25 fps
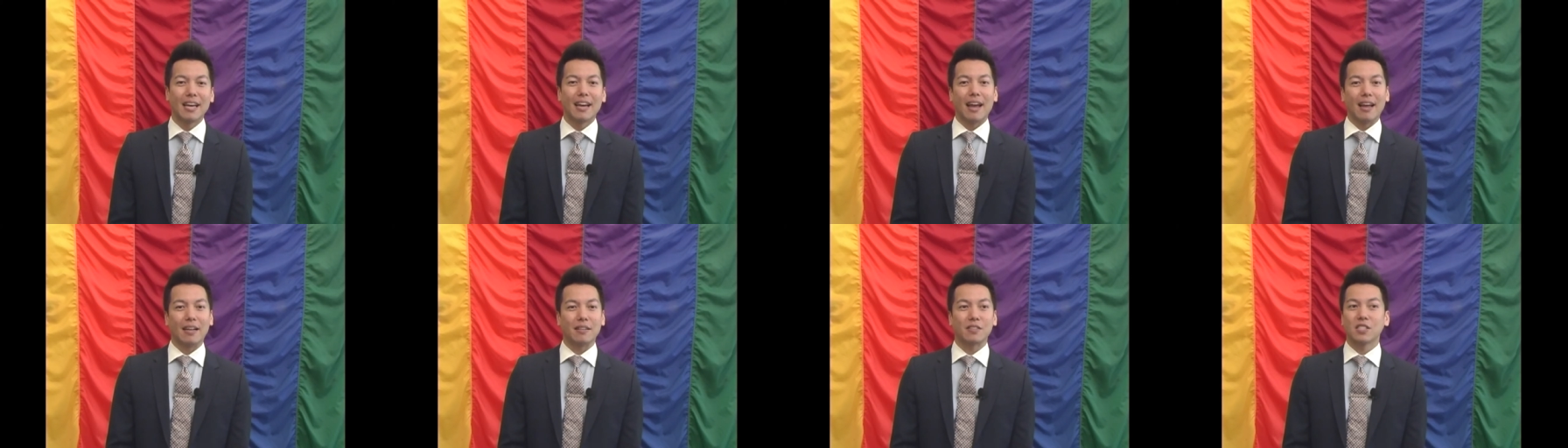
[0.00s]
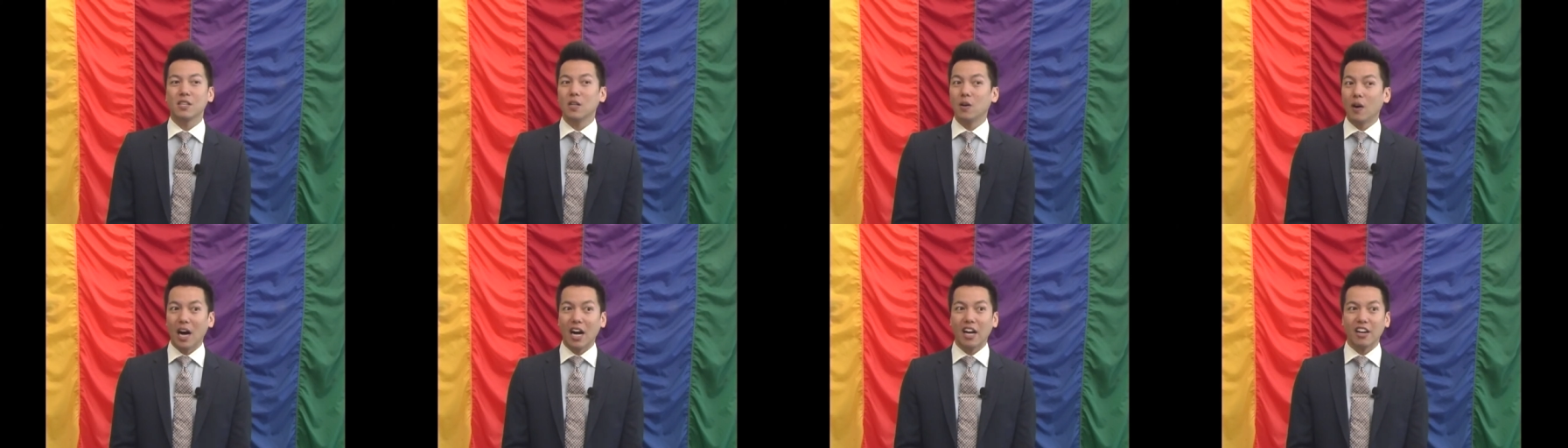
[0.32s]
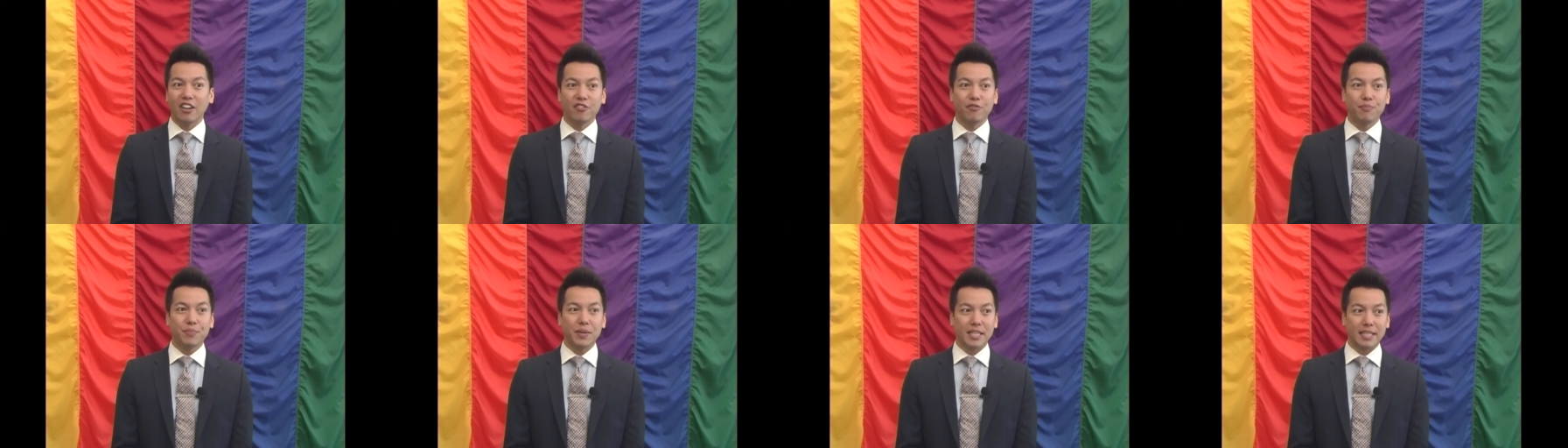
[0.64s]
And so
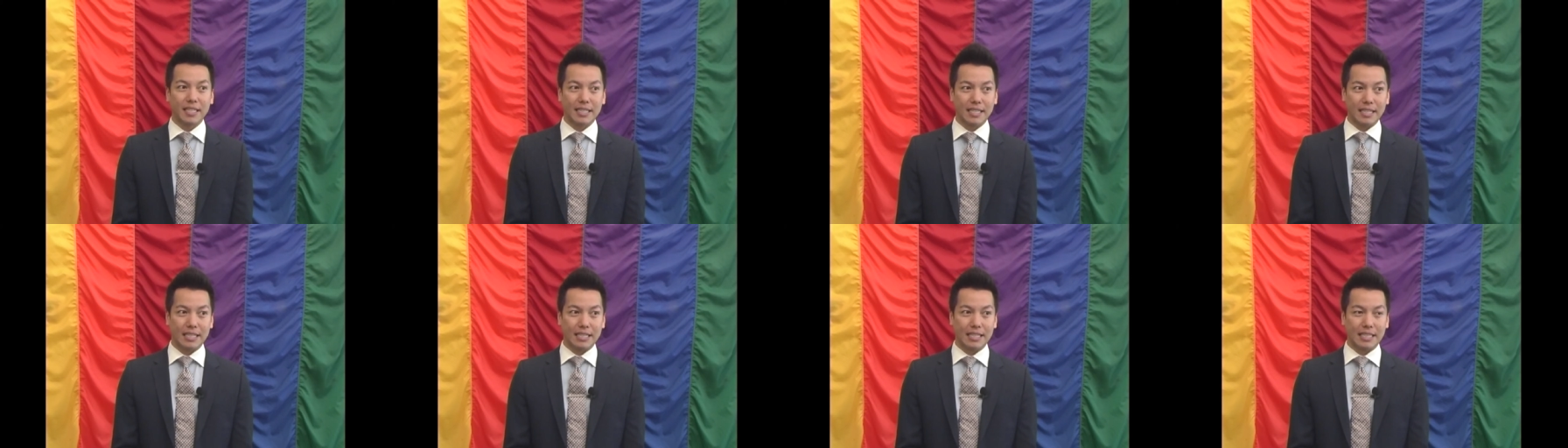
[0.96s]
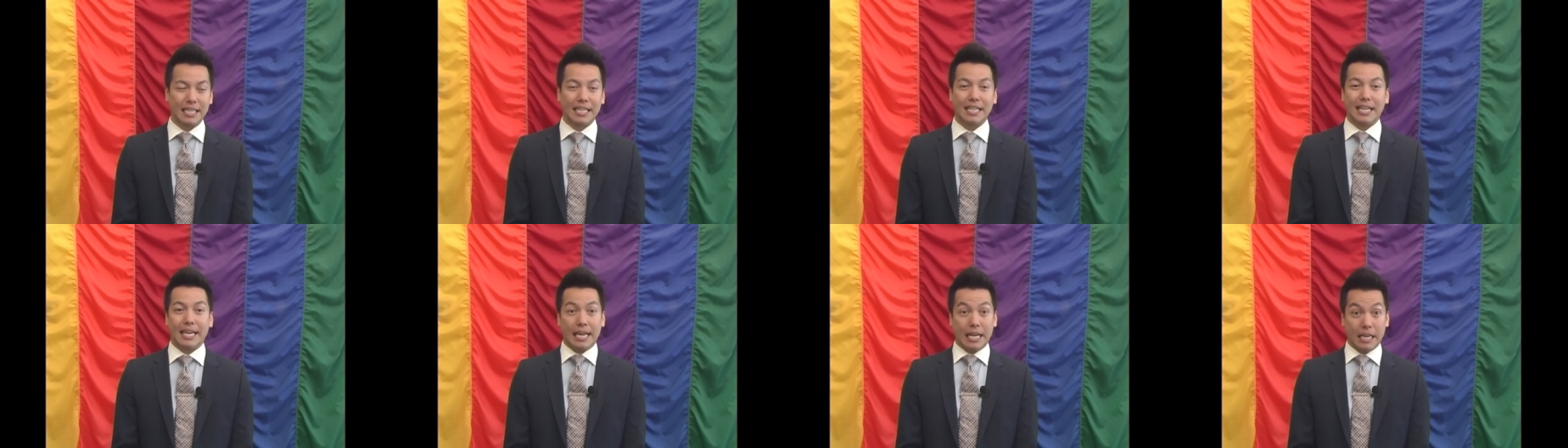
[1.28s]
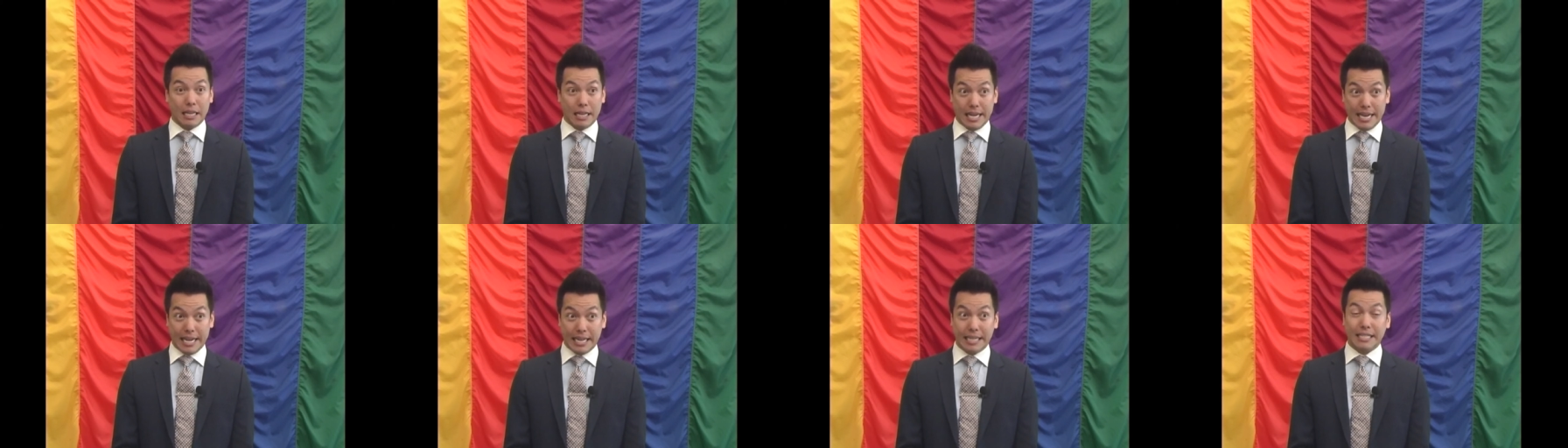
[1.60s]
I've been in
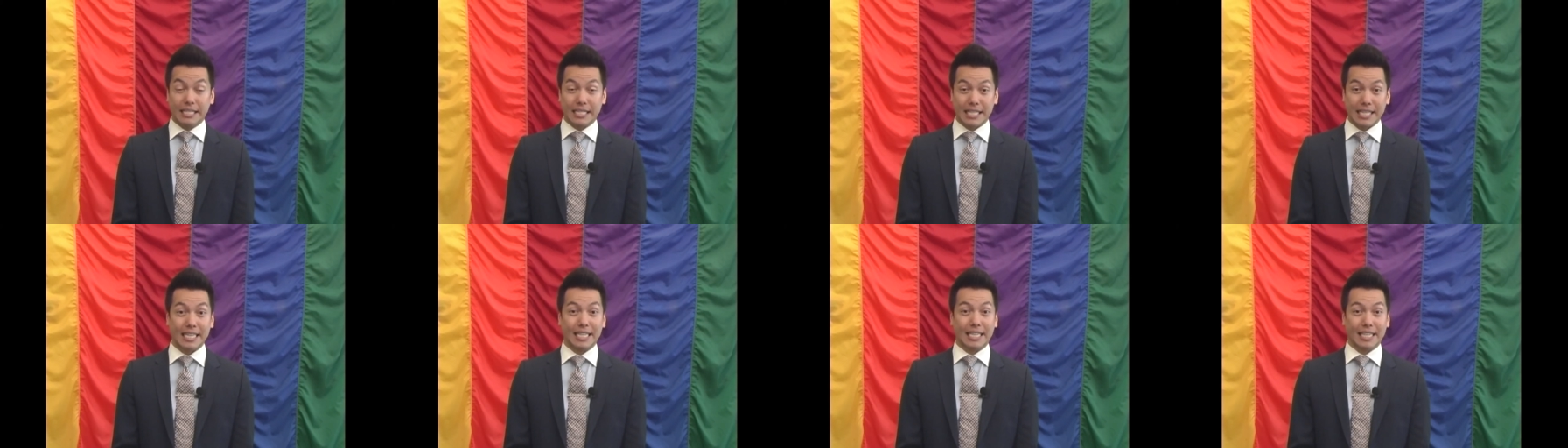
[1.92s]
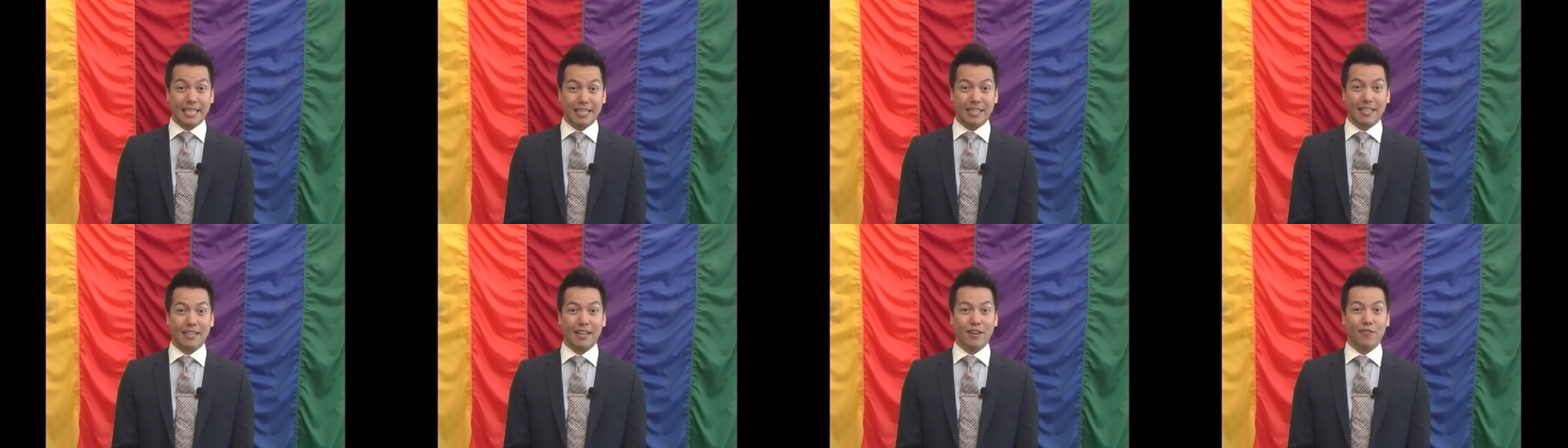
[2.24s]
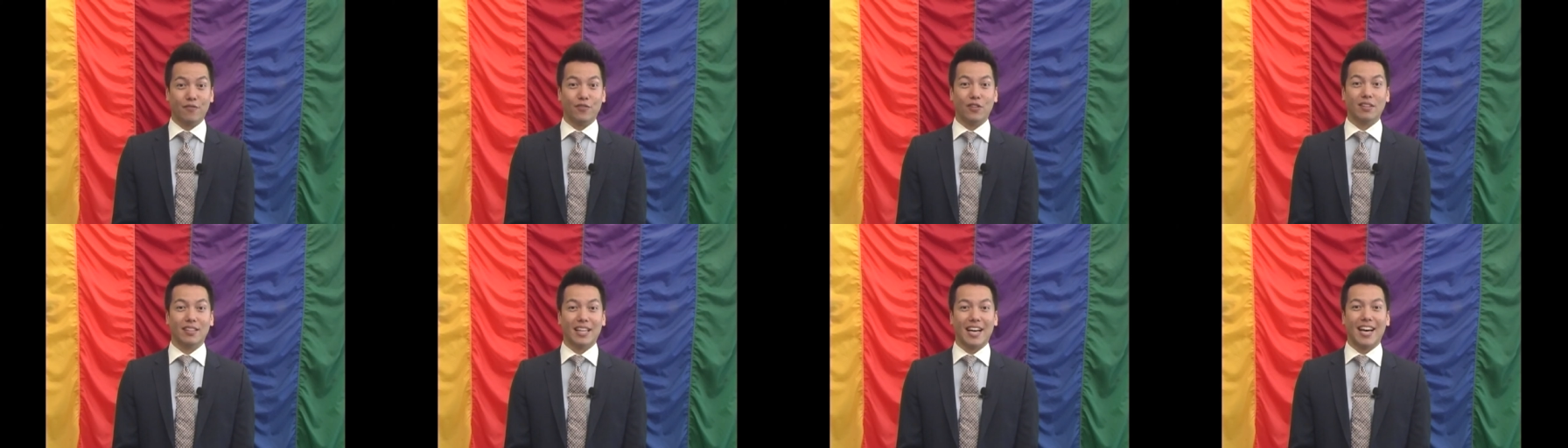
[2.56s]
18
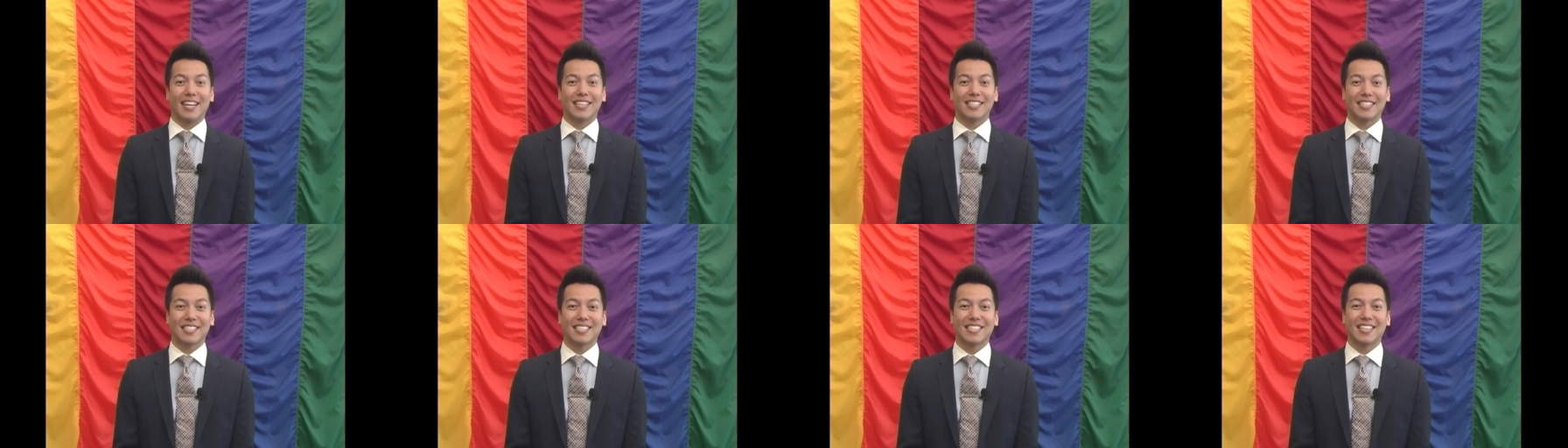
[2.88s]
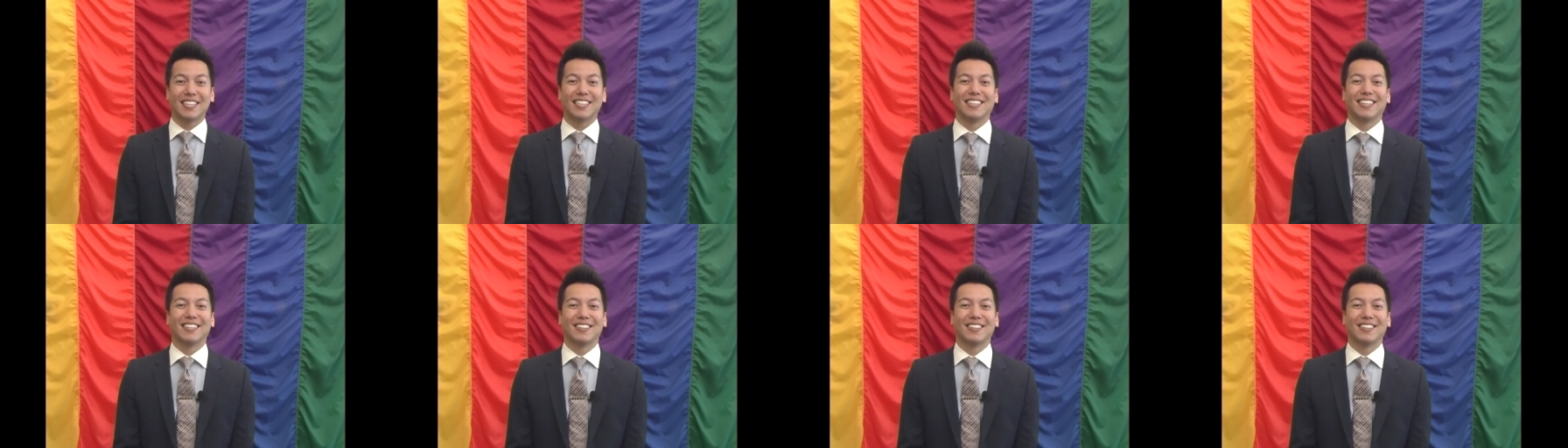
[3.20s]
of the last